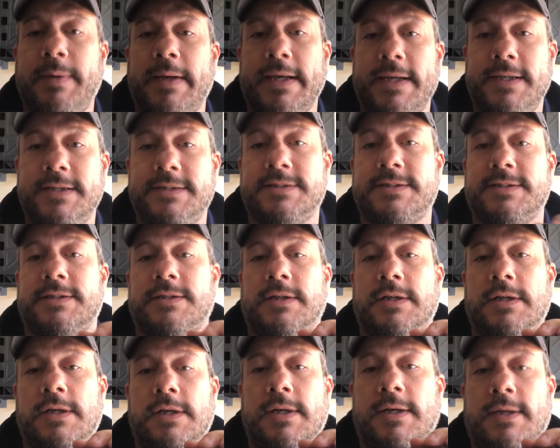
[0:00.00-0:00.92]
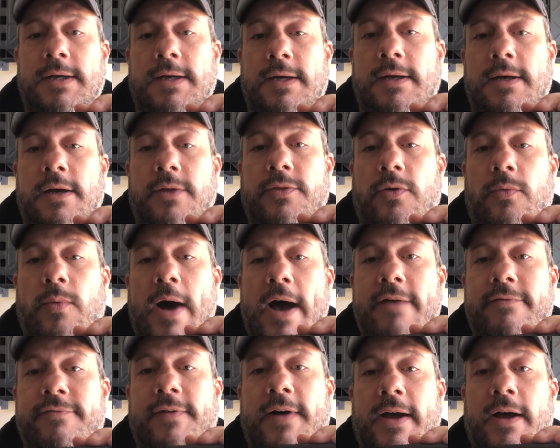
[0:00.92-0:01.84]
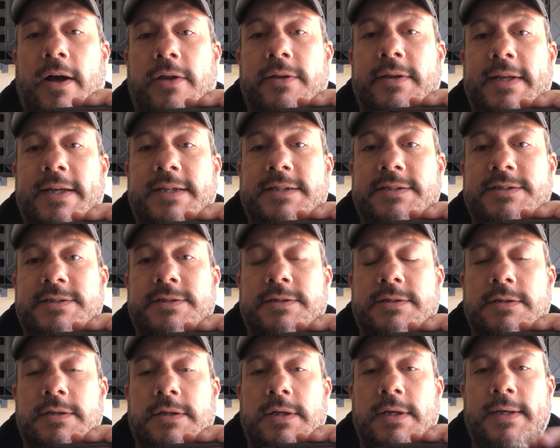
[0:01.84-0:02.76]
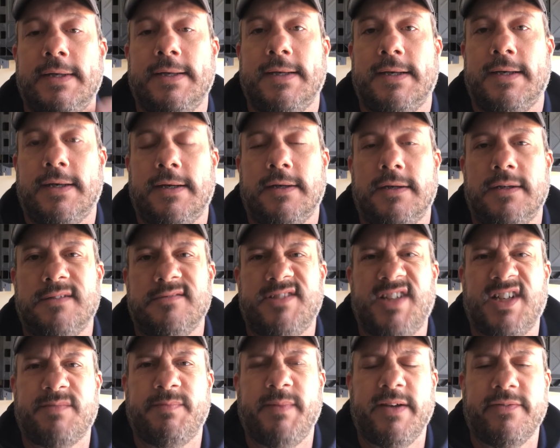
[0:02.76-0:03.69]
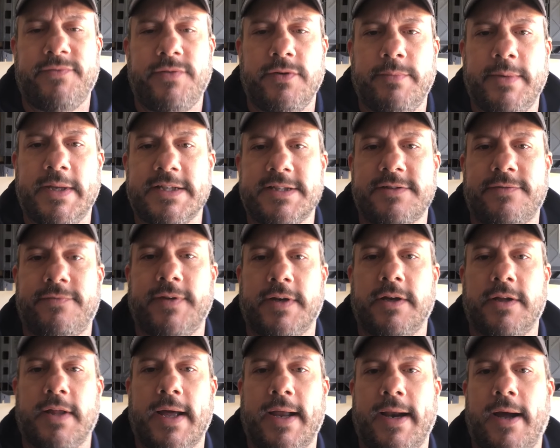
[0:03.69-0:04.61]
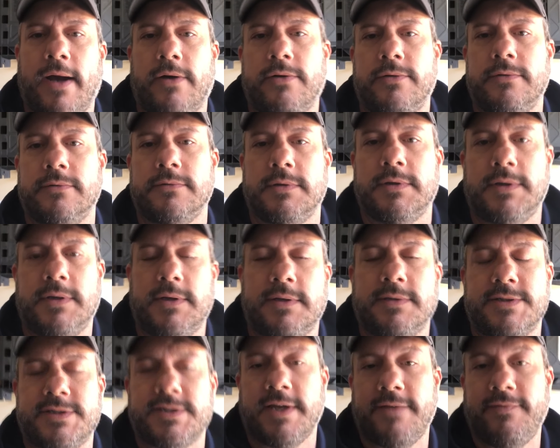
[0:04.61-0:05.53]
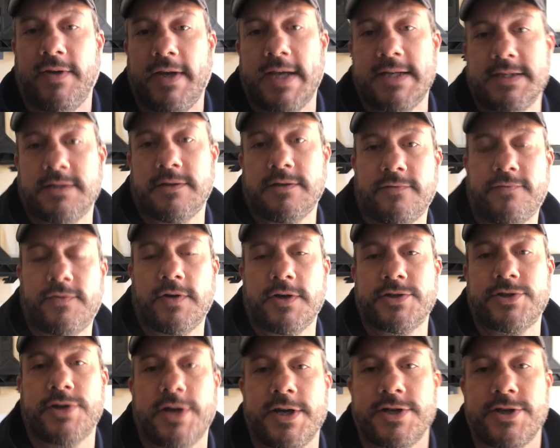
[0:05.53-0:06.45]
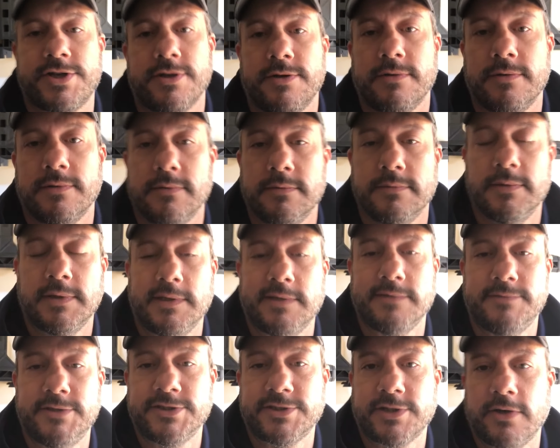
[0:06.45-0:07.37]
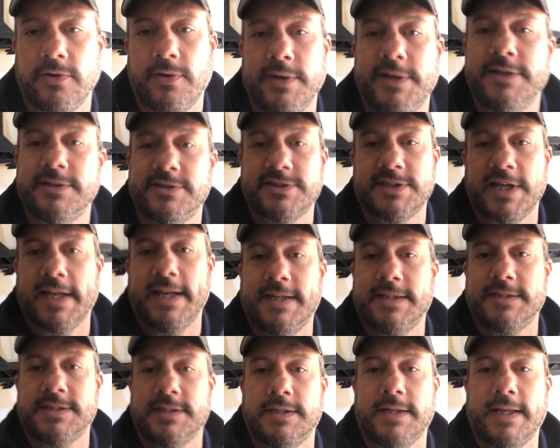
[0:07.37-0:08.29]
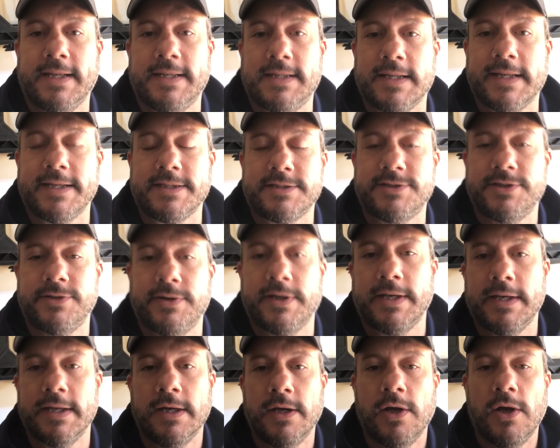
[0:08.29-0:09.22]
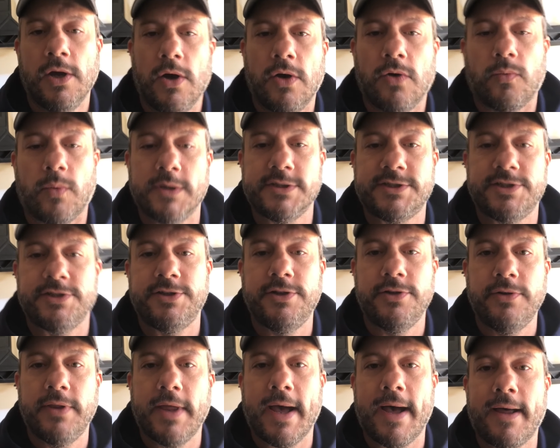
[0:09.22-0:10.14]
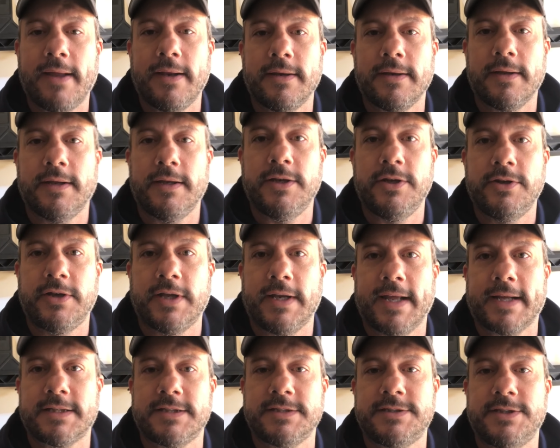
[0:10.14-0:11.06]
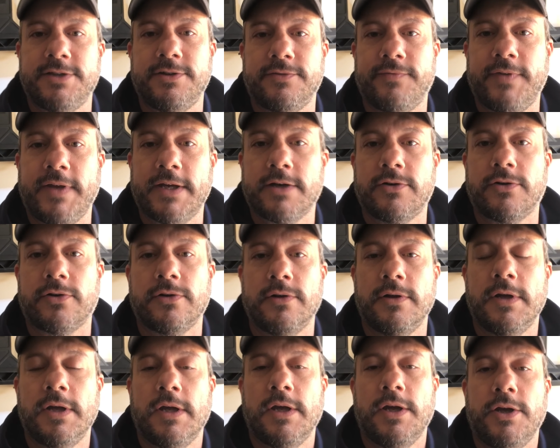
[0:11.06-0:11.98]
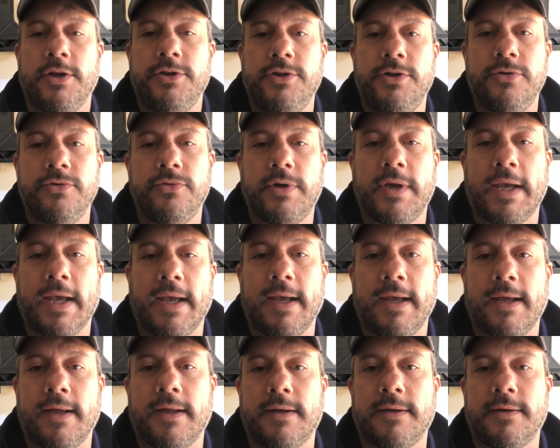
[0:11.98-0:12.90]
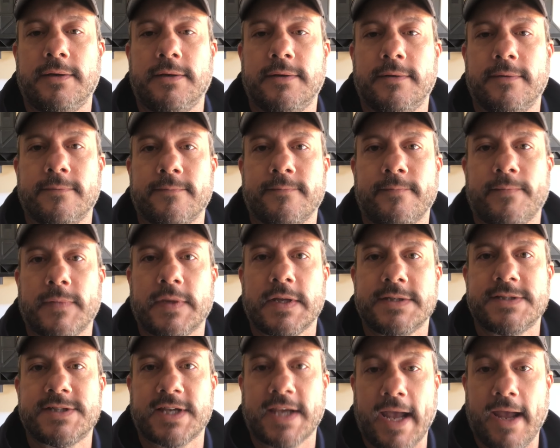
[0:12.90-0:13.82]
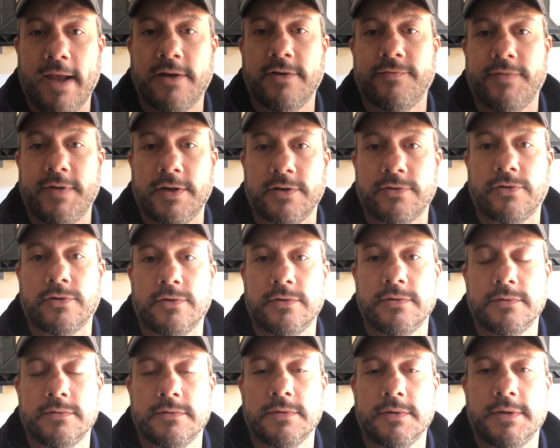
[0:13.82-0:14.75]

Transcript: piece, the Wi-Fi on this. It took me a few minutes to figure that out. Save you guys a little frustration. Just go into your settings and link to it. Once you do that and you connect it to your vehicle, you can scan your vehicle